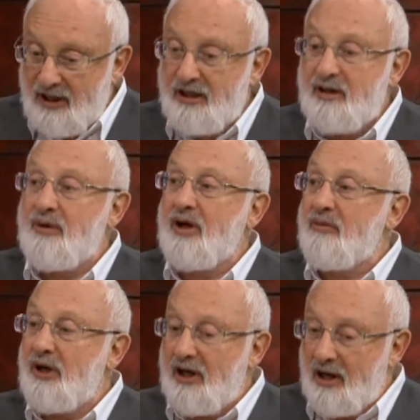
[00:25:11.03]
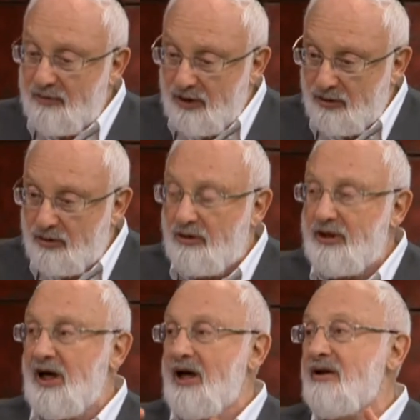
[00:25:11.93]
critique
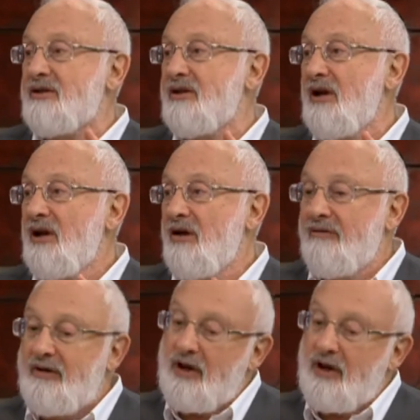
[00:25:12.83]
to see